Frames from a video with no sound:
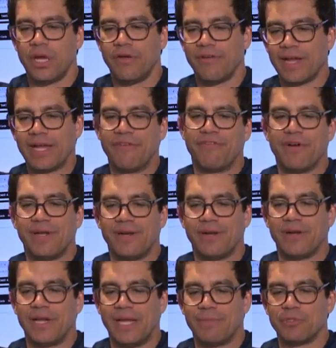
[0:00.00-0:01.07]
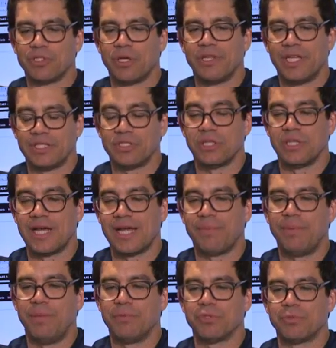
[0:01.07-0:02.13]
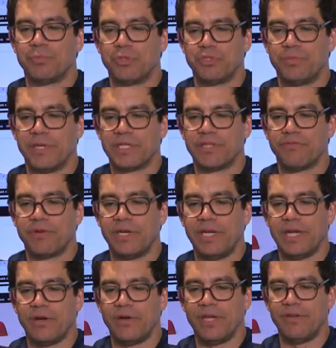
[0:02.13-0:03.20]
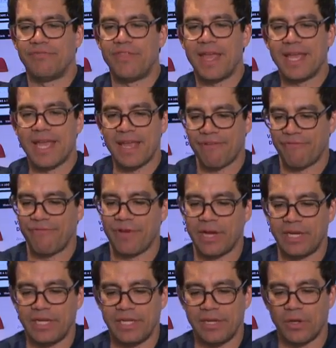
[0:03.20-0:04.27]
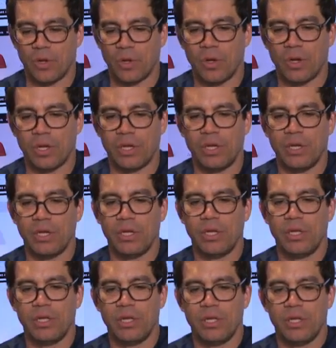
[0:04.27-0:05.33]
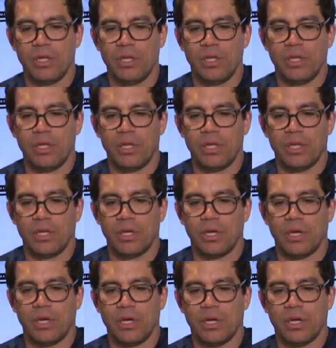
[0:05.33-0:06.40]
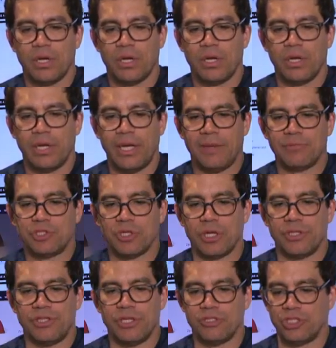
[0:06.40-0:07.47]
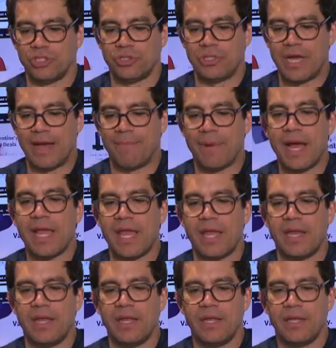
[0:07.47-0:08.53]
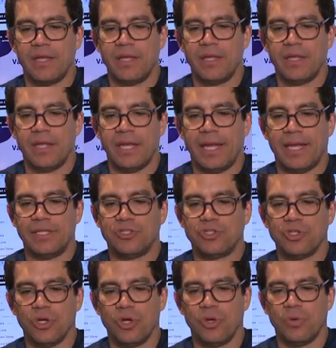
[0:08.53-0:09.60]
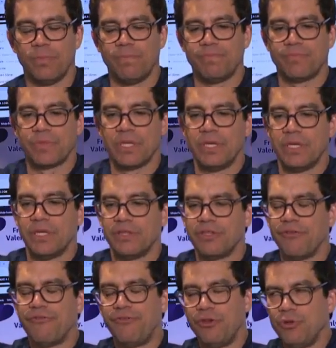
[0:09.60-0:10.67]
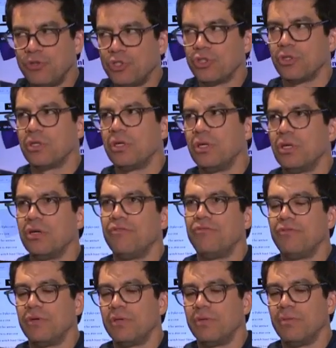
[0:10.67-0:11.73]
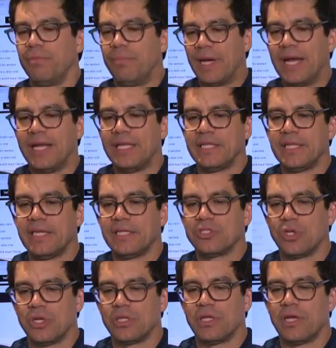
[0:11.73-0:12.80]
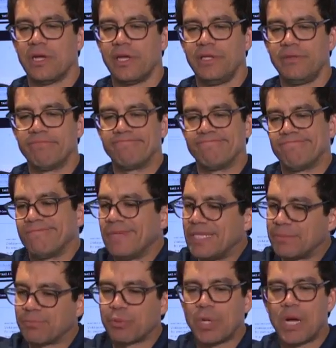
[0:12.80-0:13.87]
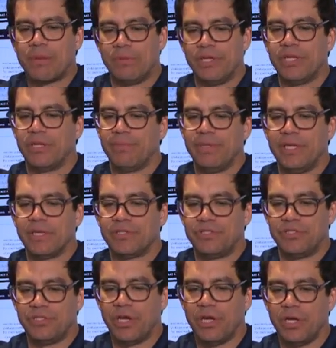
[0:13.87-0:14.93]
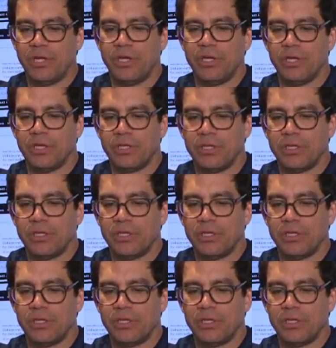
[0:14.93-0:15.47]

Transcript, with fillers: If I can find it on Amazon, that's a lot of people's perspective right now. If they can't find it on uh, Amazon, they'll just not buy it. And so the future of buying things online is probably going to be a ton.